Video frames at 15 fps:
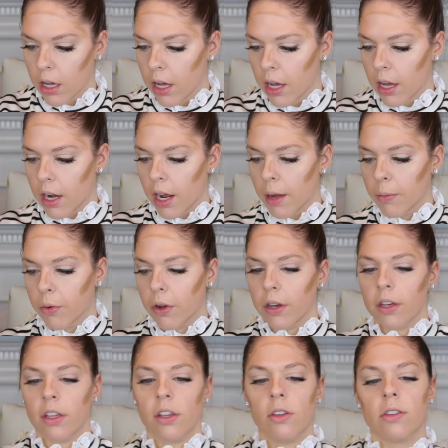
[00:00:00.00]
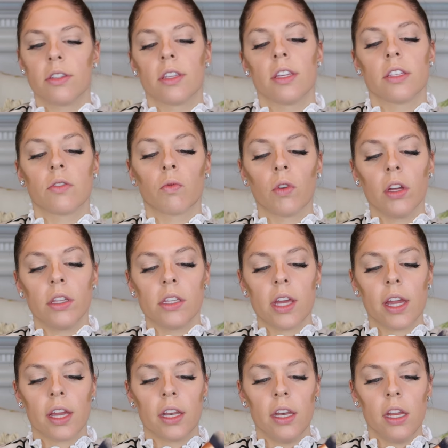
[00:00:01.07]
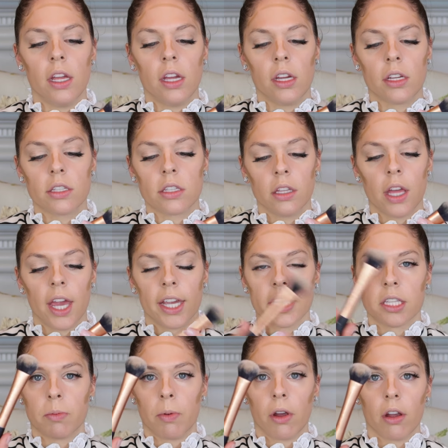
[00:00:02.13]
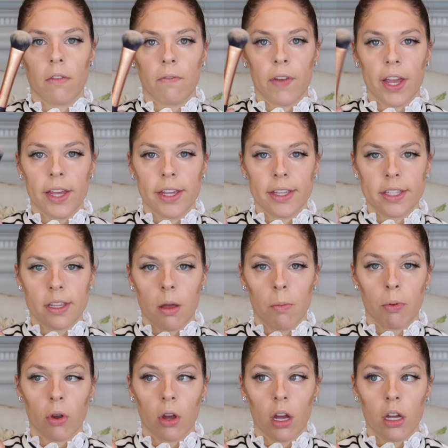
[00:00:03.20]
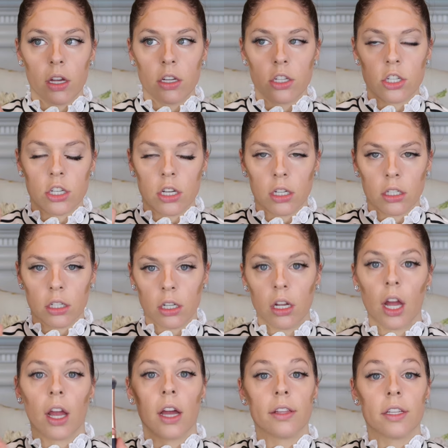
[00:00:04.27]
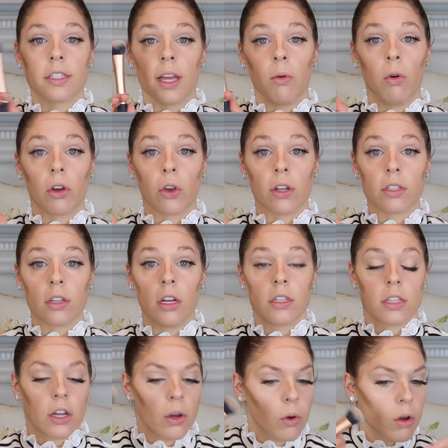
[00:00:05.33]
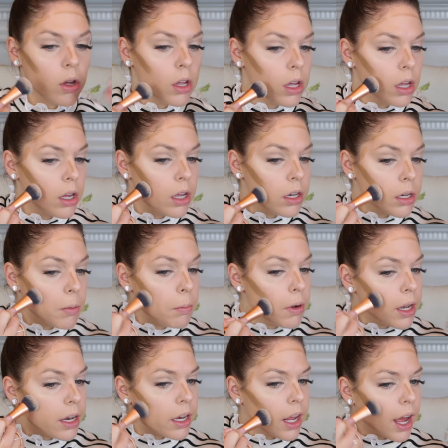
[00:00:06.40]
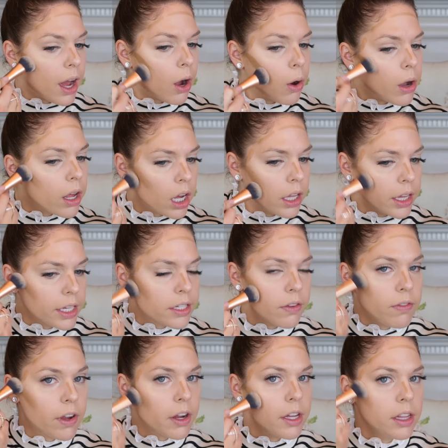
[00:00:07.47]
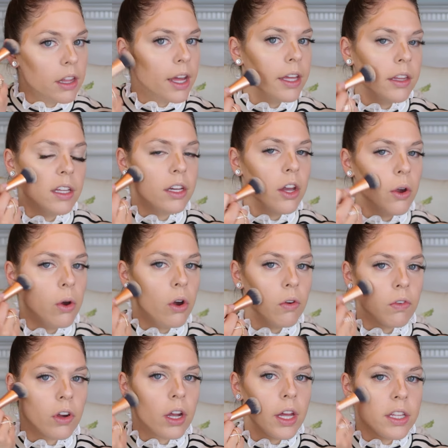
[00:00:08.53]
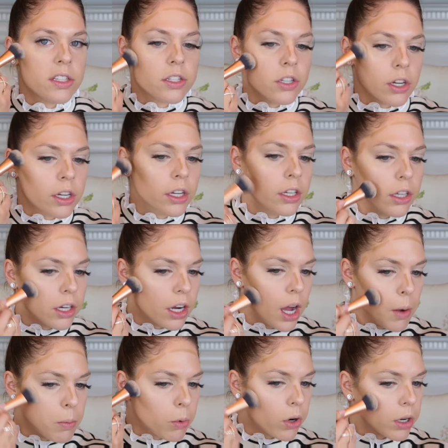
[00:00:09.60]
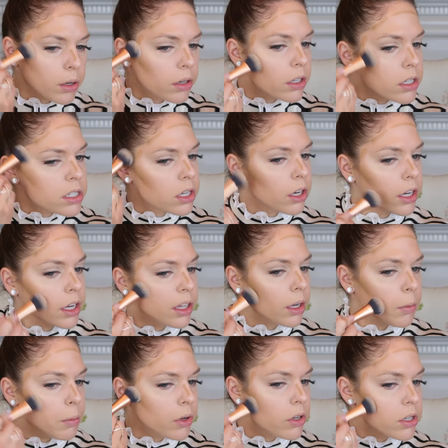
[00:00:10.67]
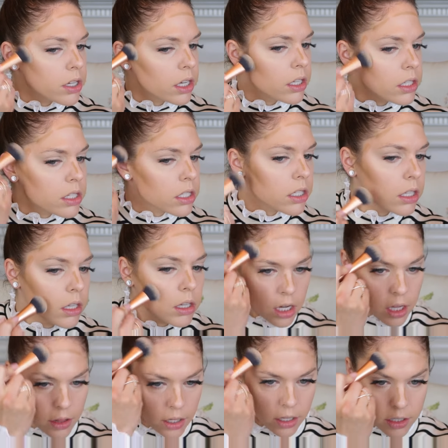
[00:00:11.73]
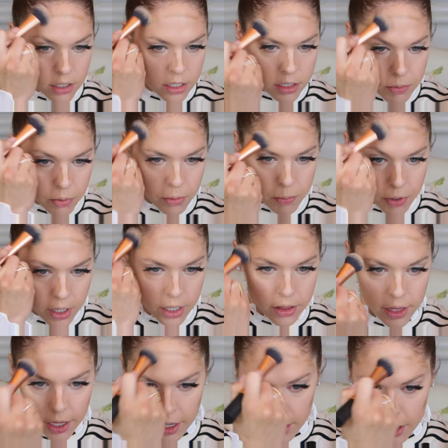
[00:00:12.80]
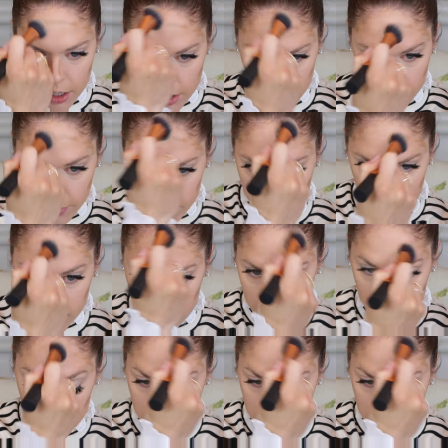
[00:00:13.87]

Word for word: And I'm going to use this Real Techniques Expert Base Brush. I got this at Walgreens also, to blend it out. I like to very lightly go over it in circular, upward, circular motions, and then just repeat that all the way